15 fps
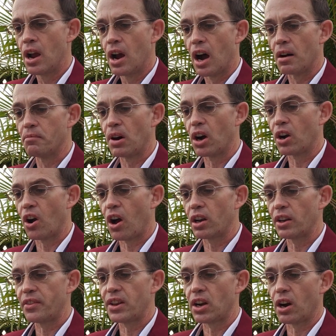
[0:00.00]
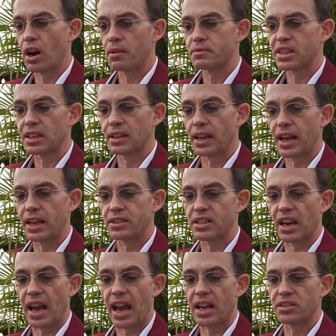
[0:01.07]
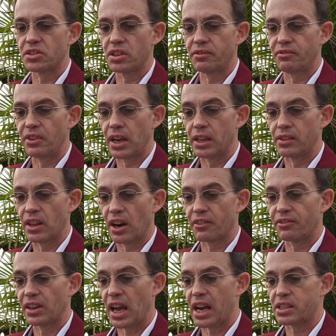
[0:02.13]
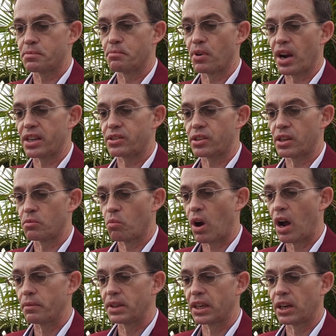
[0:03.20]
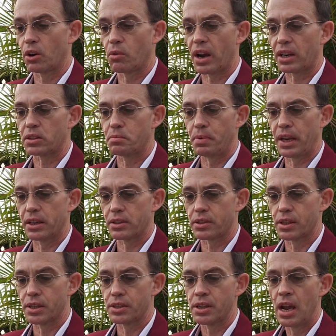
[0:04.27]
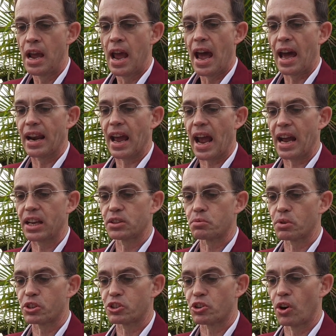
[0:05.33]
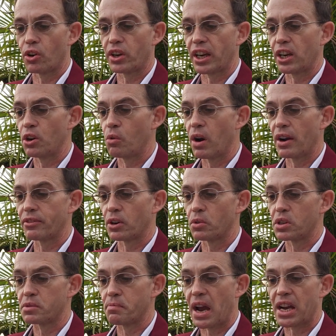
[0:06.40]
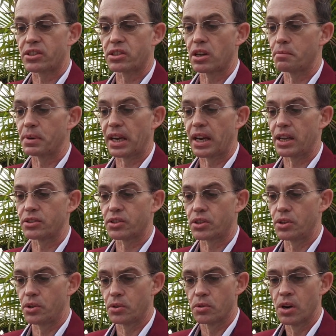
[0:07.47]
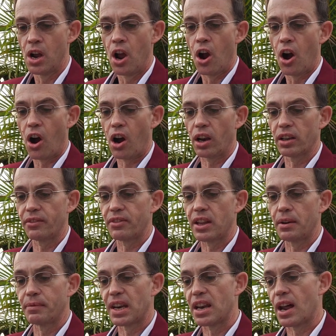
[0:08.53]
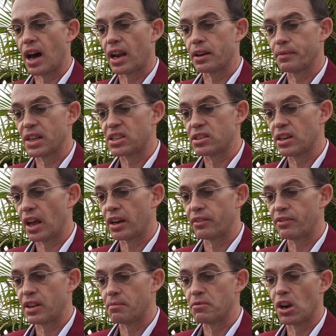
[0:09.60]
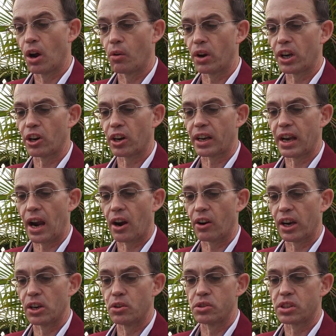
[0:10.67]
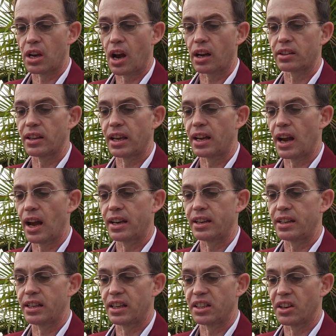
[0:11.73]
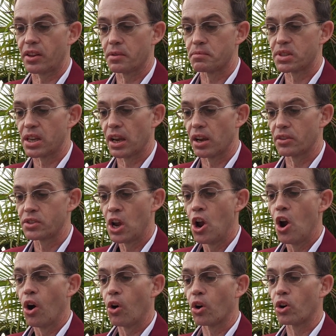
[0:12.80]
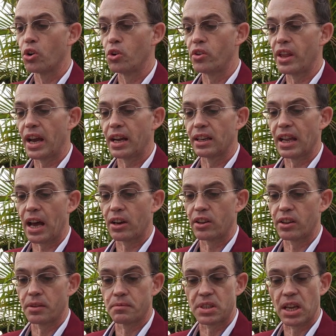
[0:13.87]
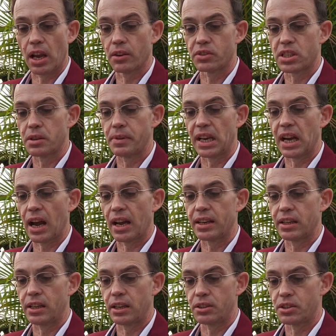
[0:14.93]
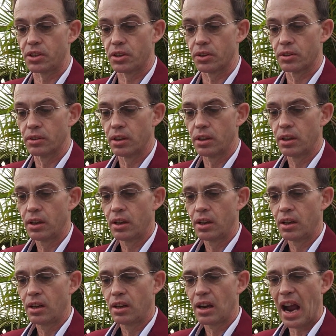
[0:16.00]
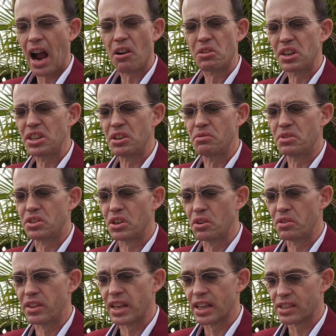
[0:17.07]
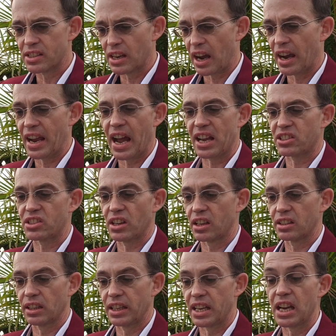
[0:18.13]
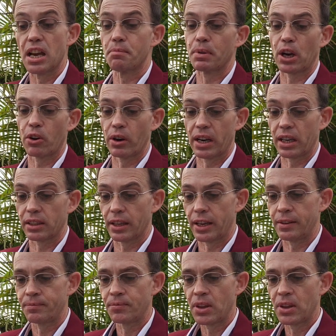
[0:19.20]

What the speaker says: Among all of the arms and legs and hands and feet, there flashed breasts and wobbling erect penises, and hands were stroking whoever was mashed up against who, all of them anonymous, none of them knowing or caring whose cock they guided into themselves or who they allowed themselves to be guided into. "How can you do this?" I asked suddenly, hypocritically.